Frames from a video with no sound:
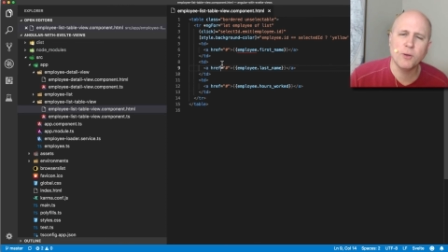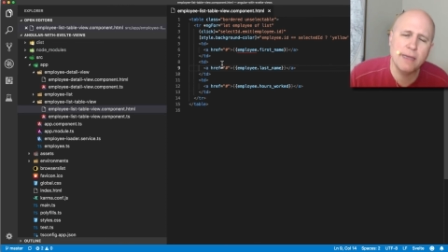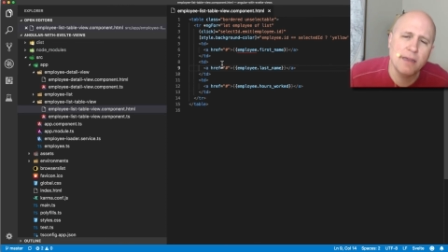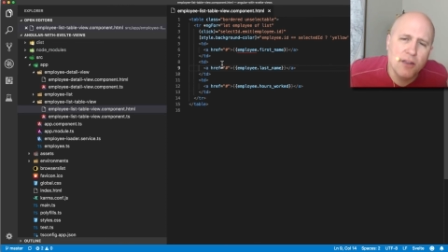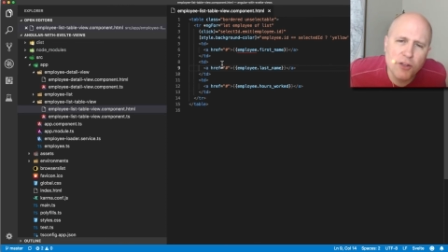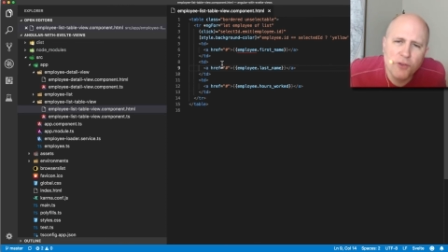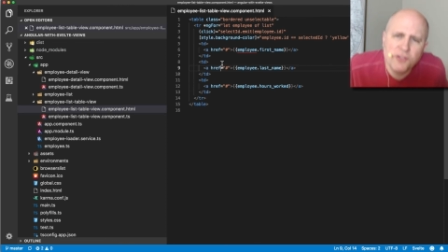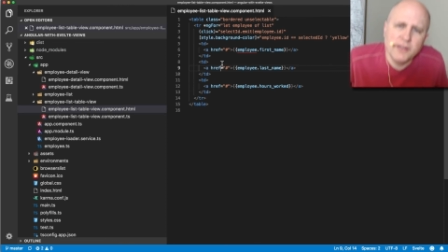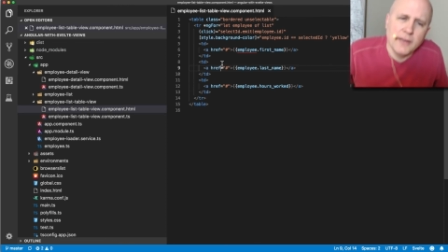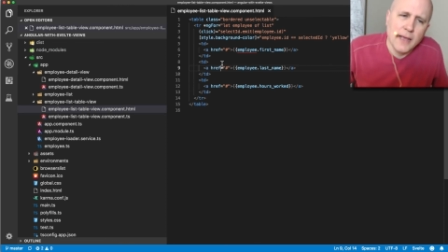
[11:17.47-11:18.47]
in
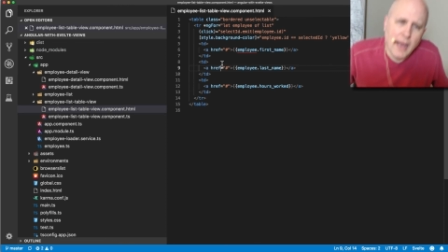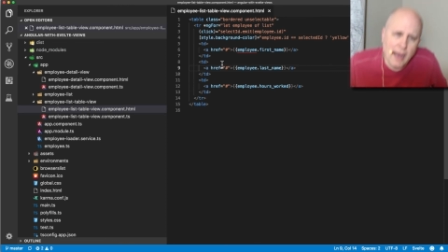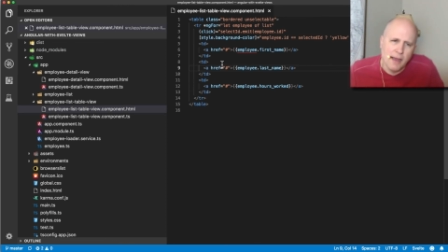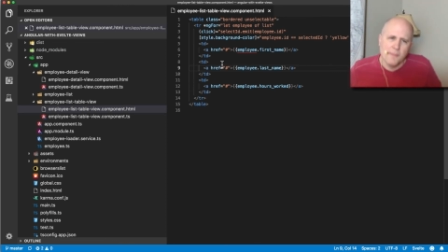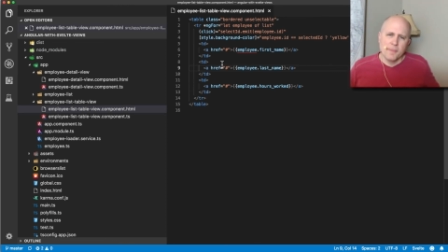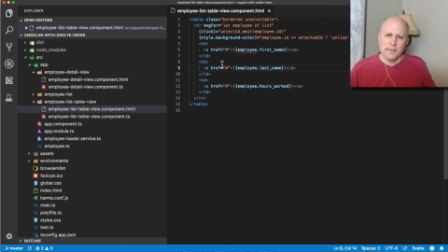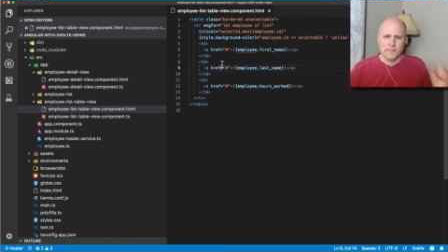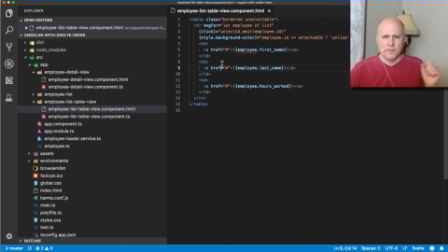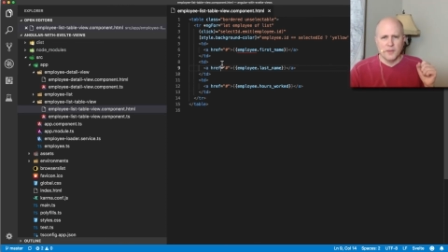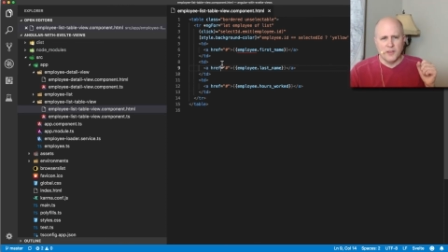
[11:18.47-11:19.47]
conclusion, uh,
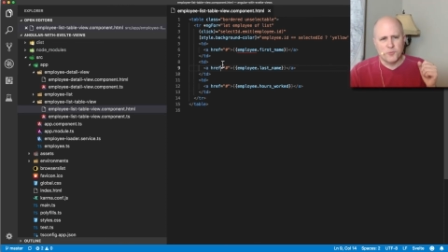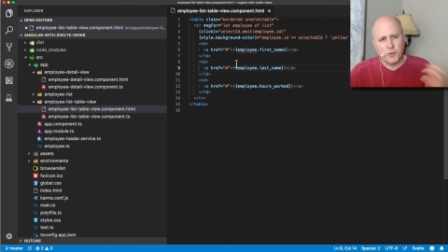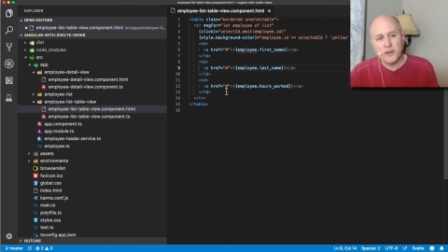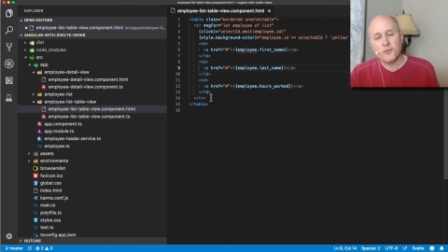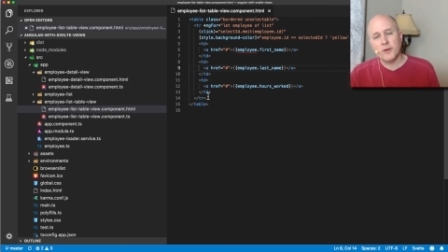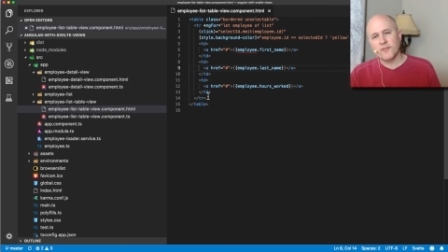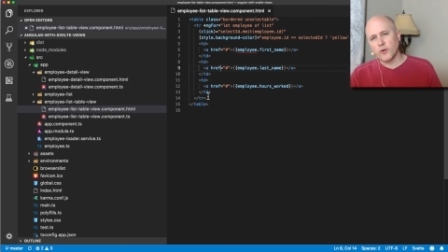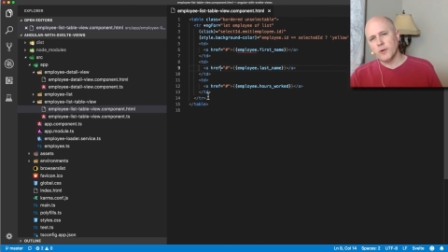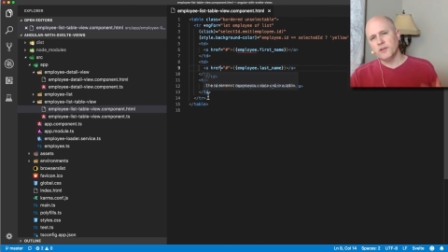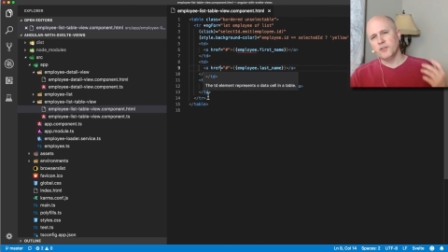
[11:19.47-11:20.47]
it's pretty
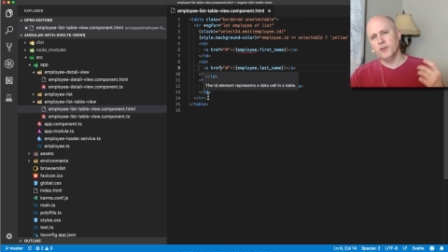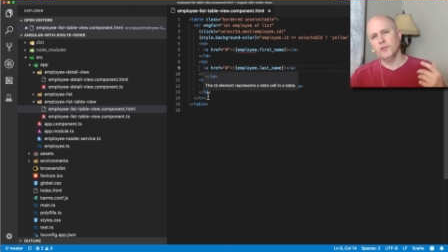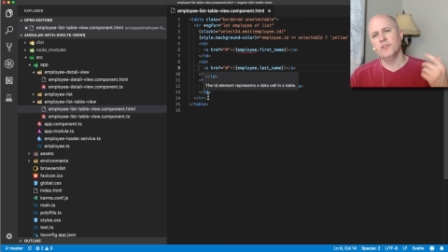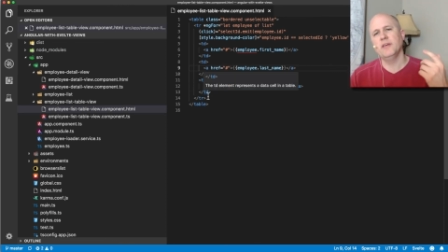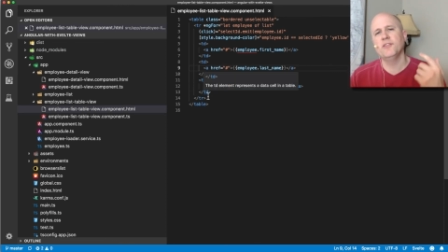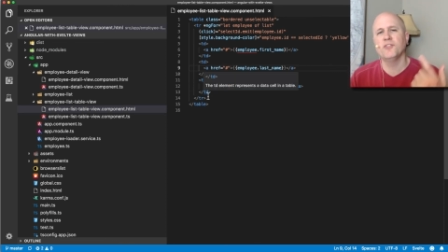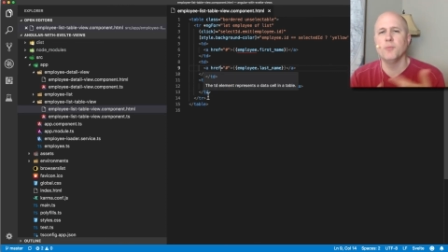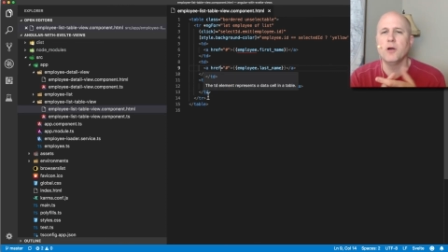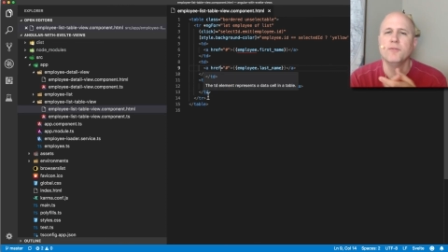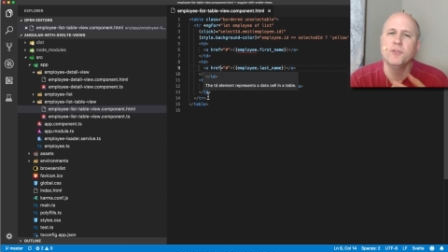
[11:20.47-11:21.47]
straightforward to use this
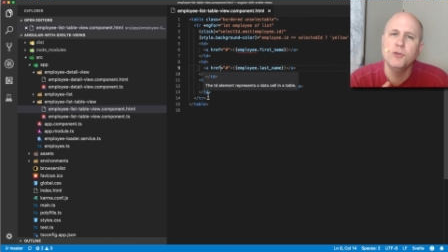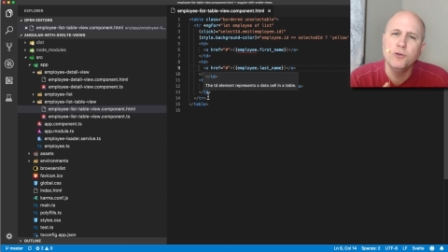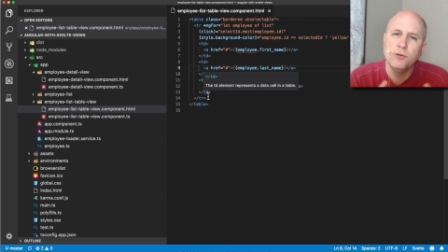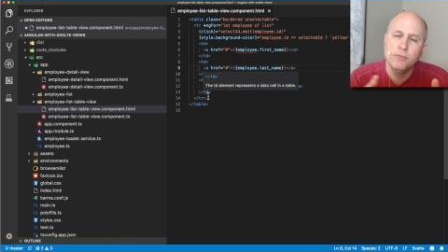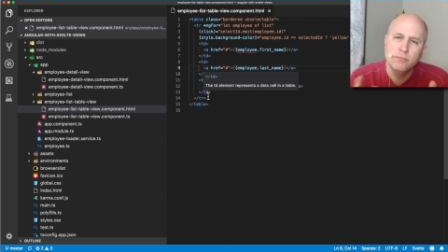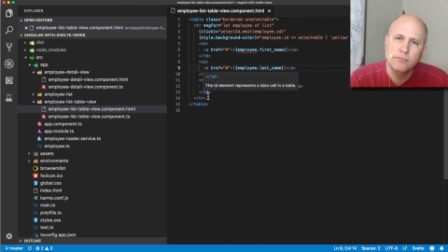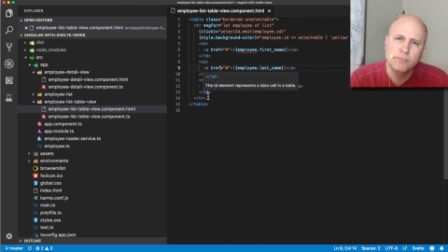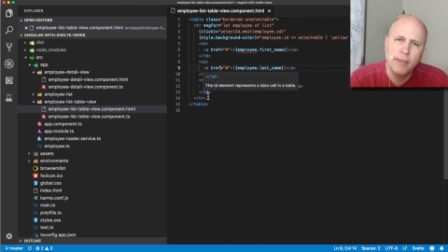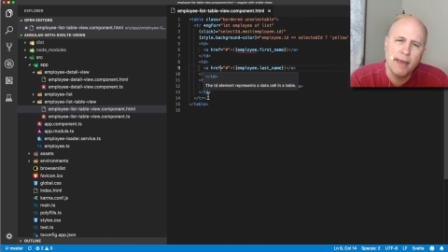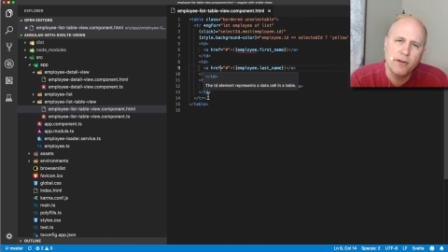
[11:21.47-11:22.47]
smart view
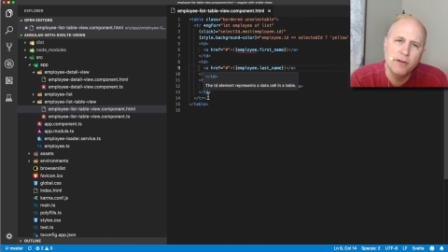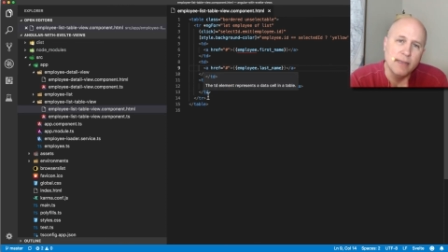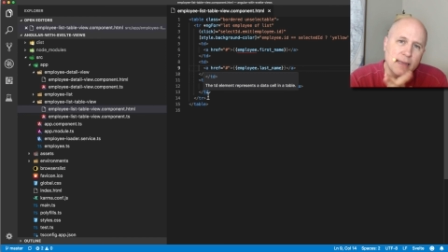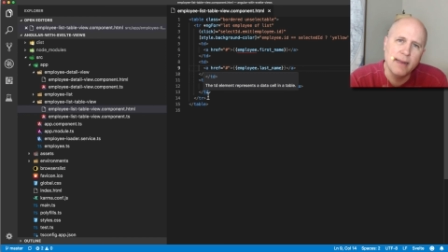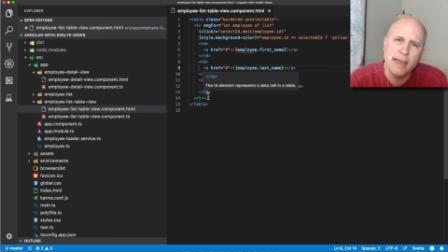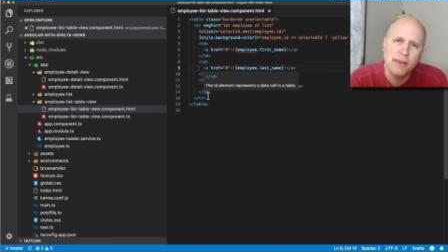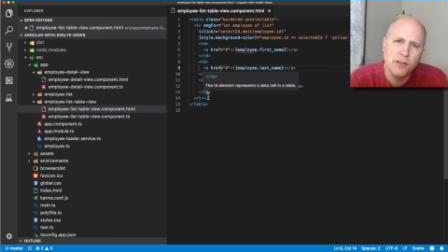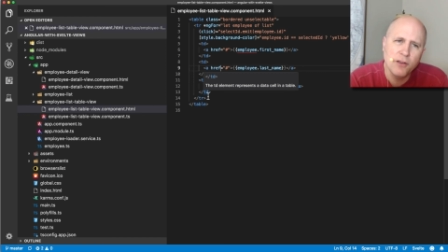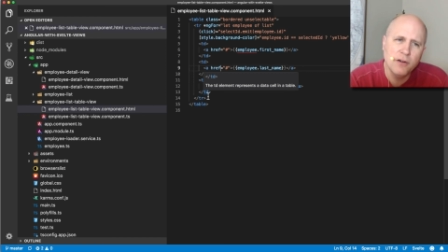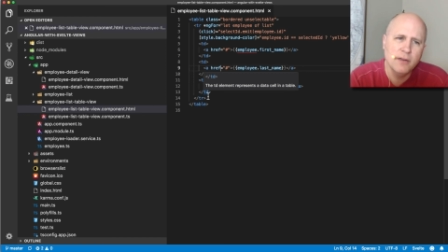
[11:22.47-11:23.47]
pattern in
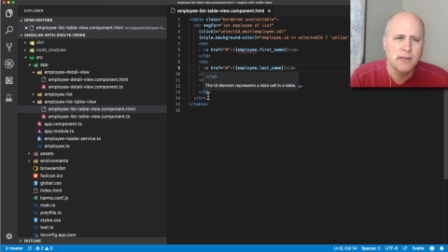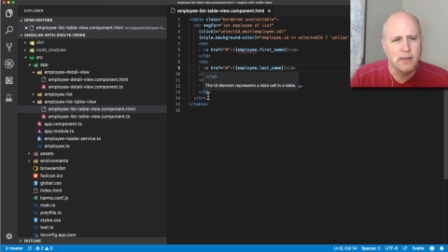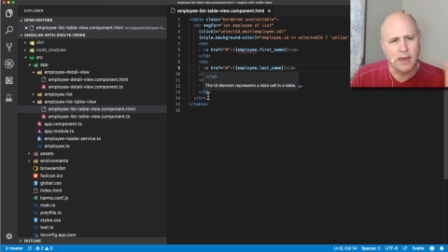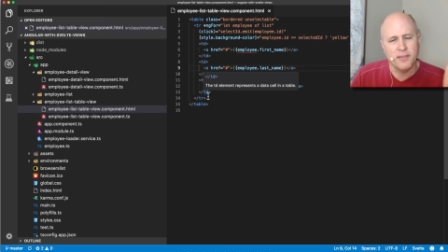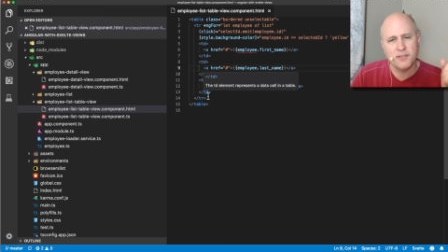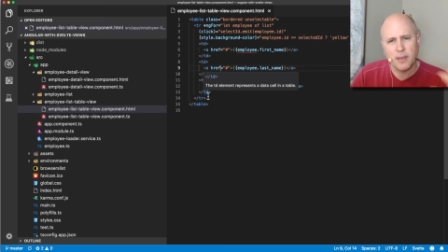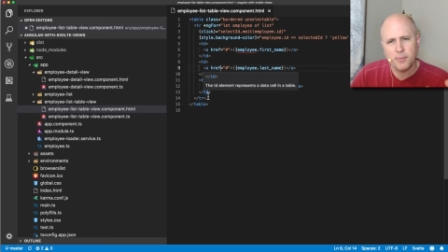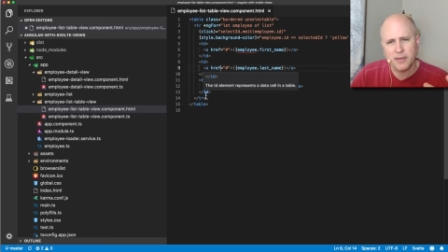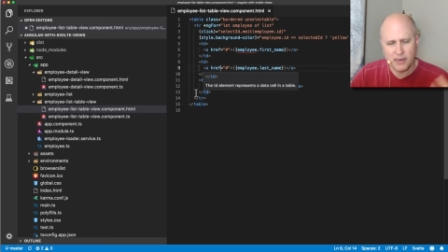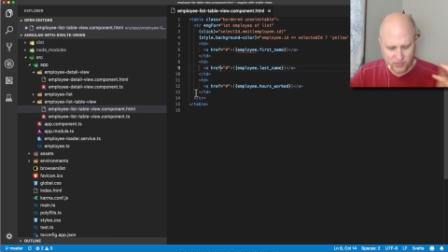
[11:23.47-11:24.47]
Angular. Uh, this
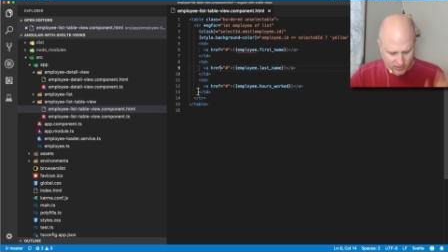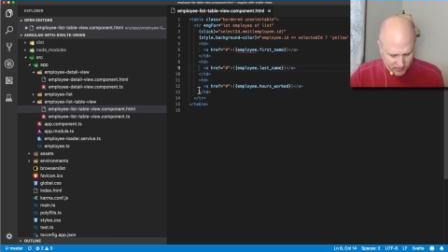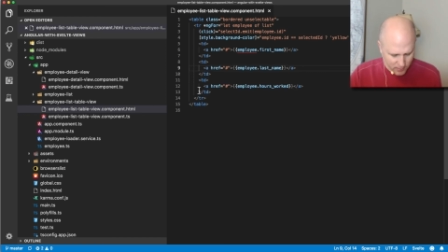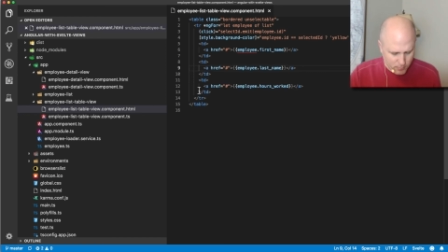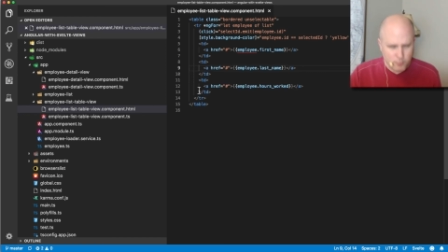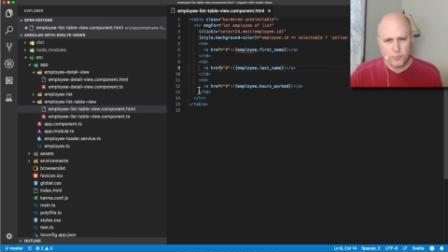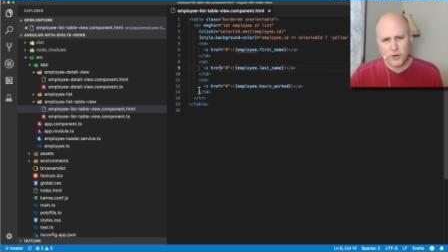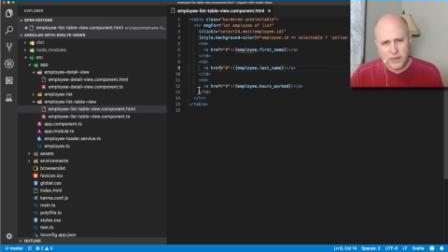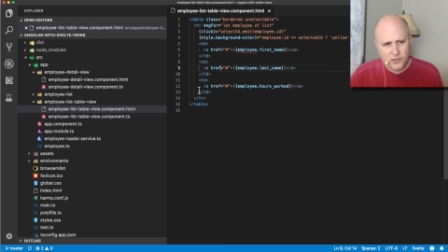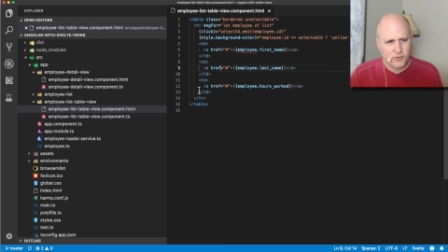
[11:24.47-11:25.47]
application is a
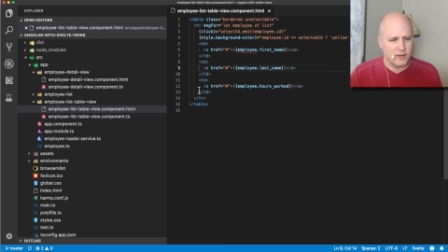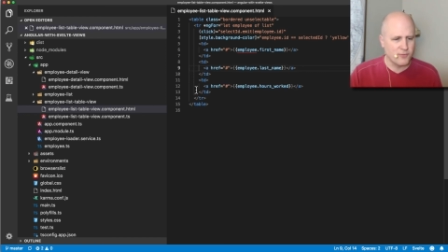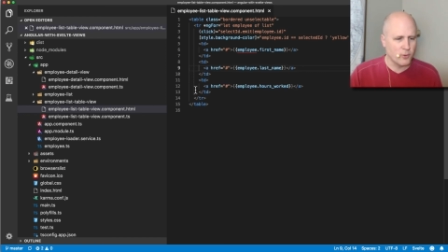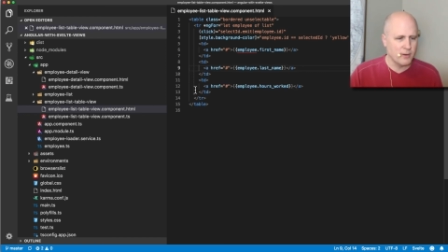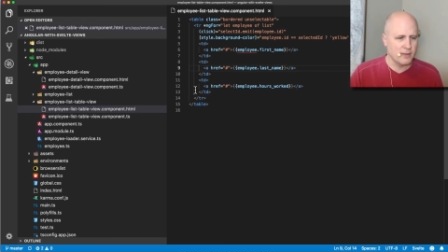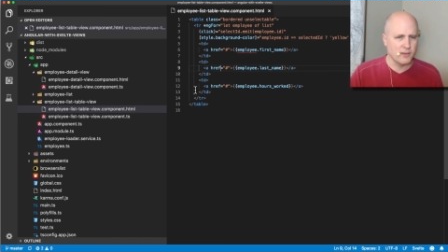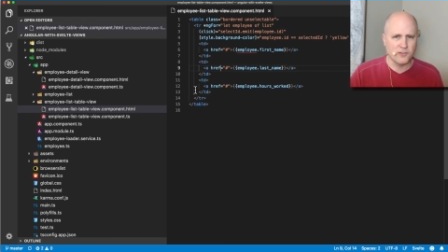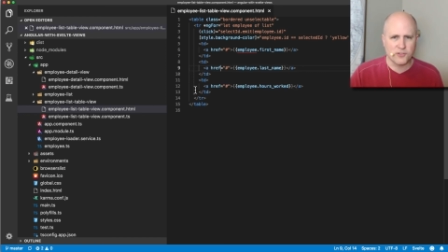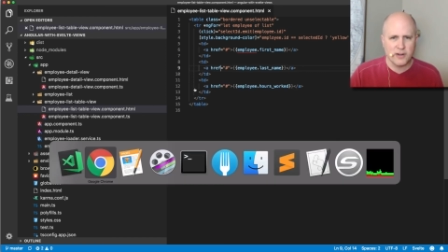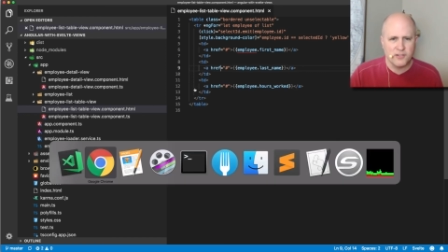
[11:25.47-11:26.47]
pretty straightforward
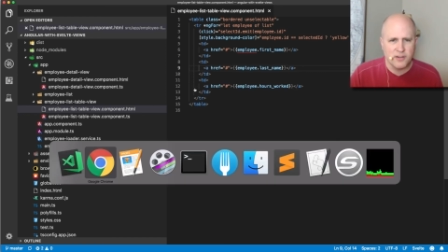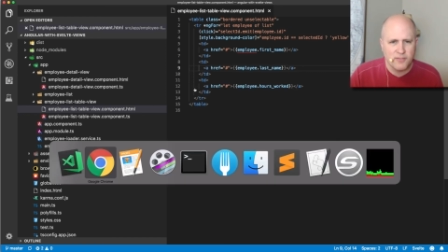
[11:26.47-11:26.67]
illustration of